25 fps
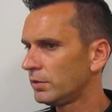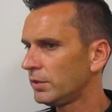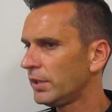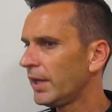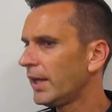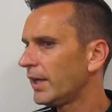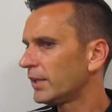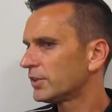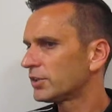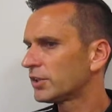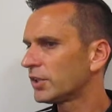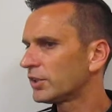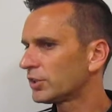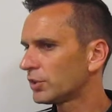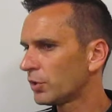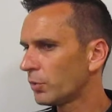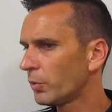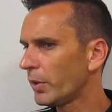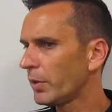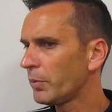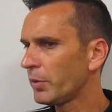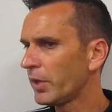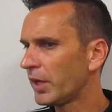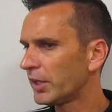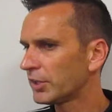Yeah, it's, it's the
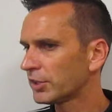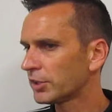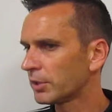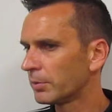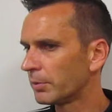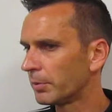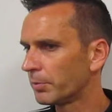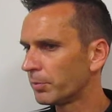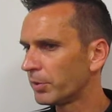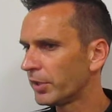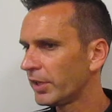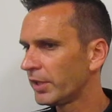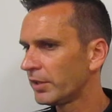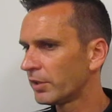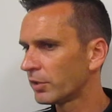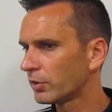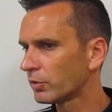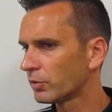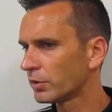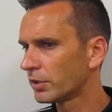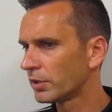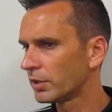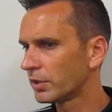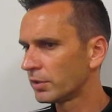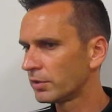way we ask them to play. They're
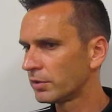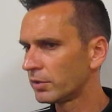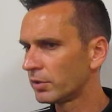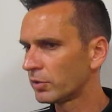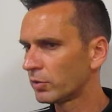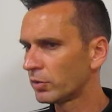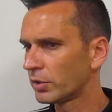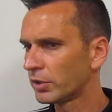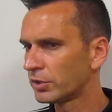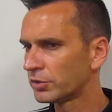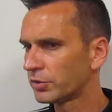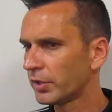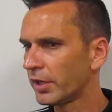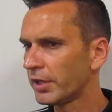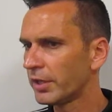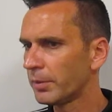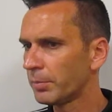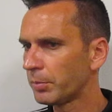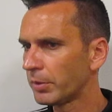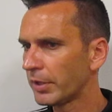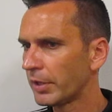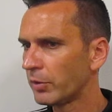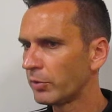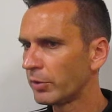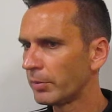going to they're going to try to
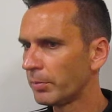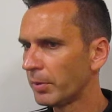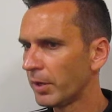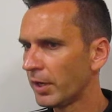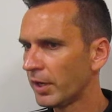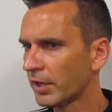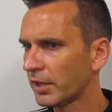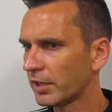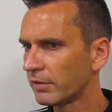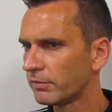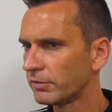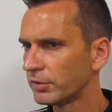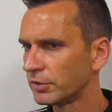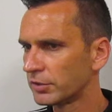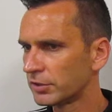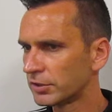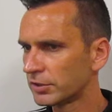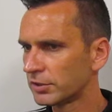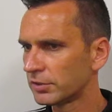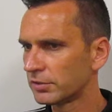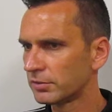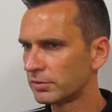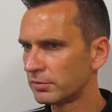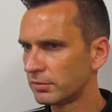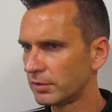play out the back if
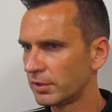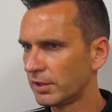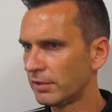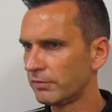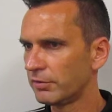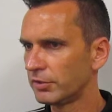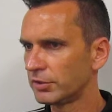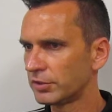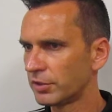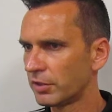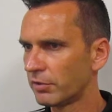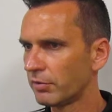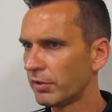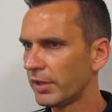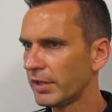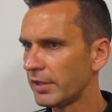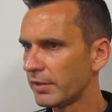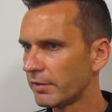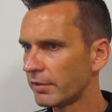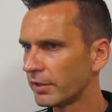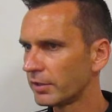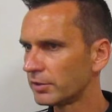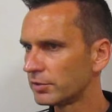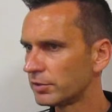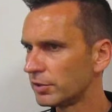it's if it's the right
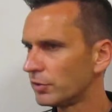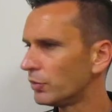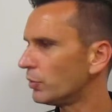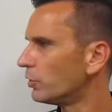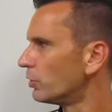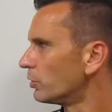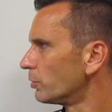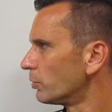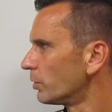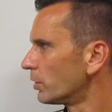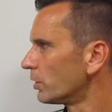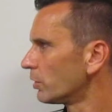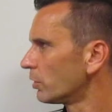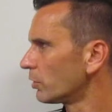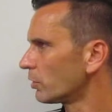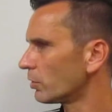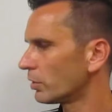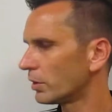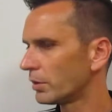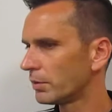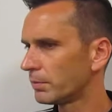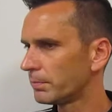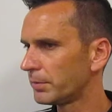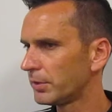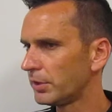thing to do. We're not
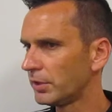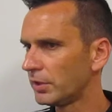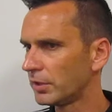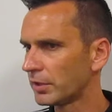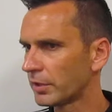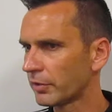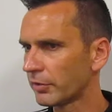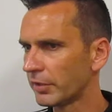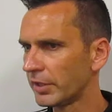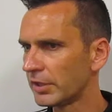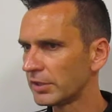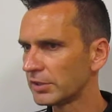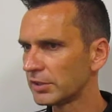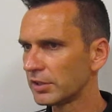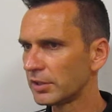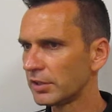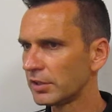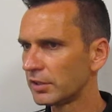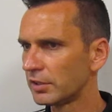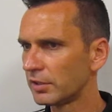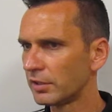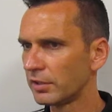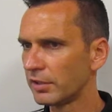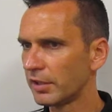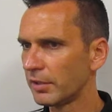going to be crazy
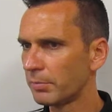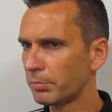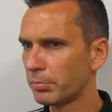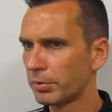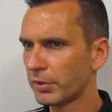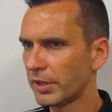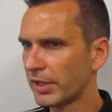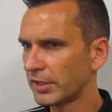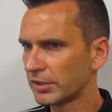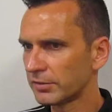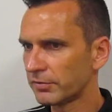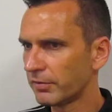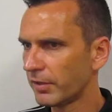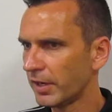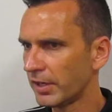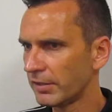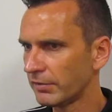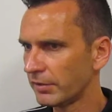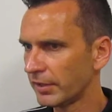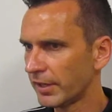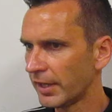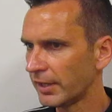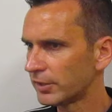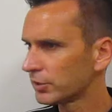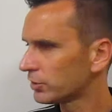and they press five
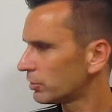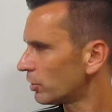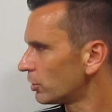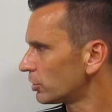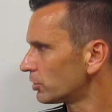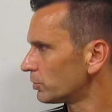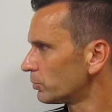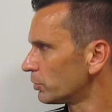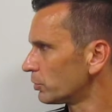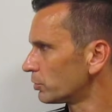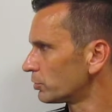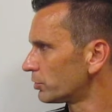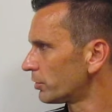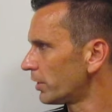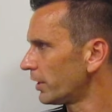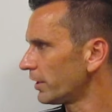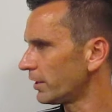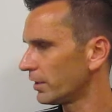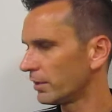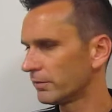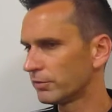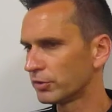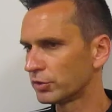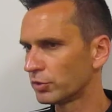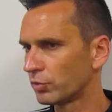against us and we'll try
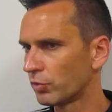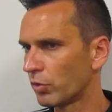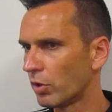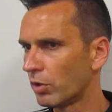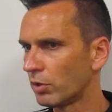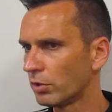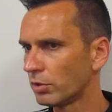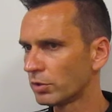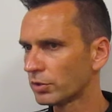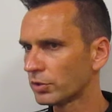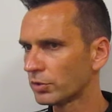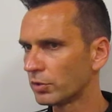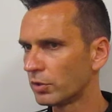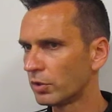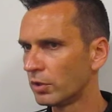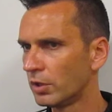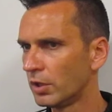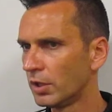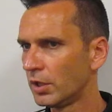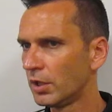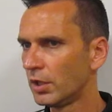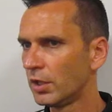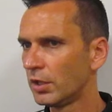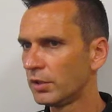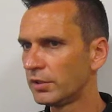it if it's wrong. So
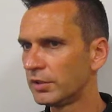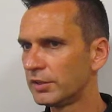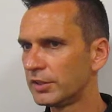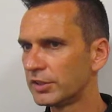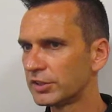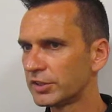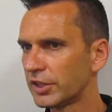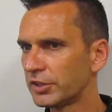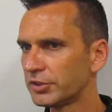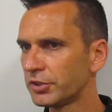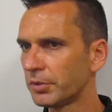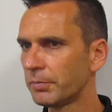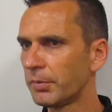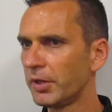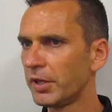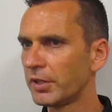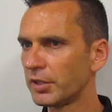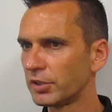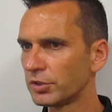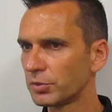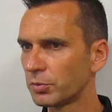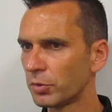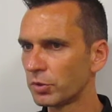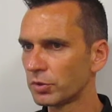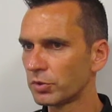the decision
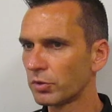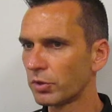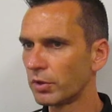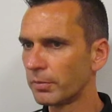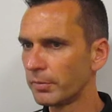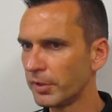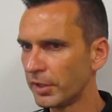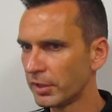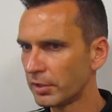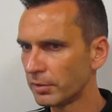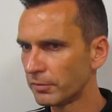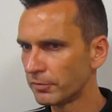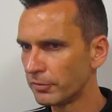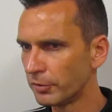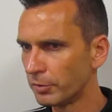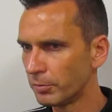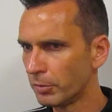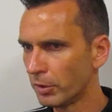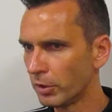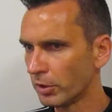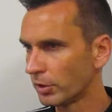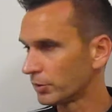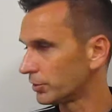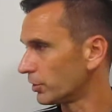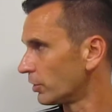making is what's going to make them
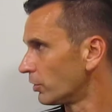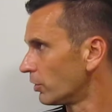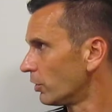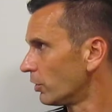footballers or